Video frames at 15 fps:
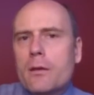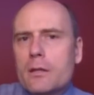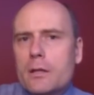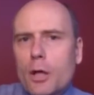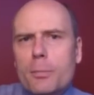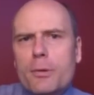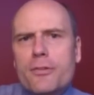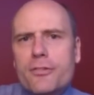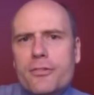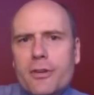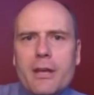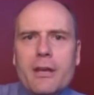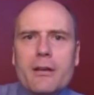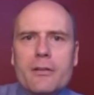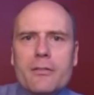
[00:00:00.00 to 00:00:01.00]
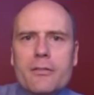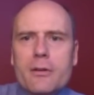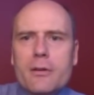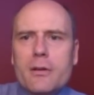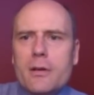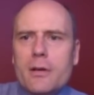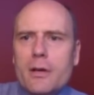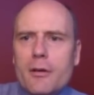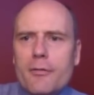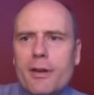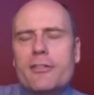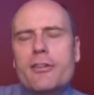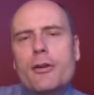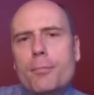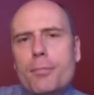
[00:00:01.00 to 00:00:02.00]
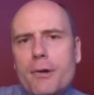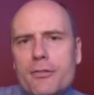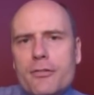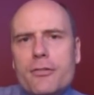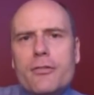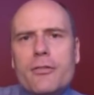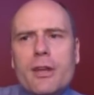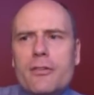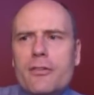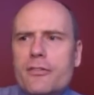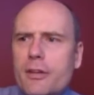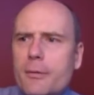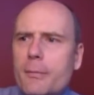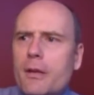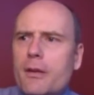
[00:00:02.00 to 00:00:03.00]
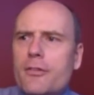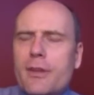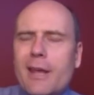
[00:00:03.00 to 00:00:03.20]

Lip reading: Global sales of antidepressants and stimulants,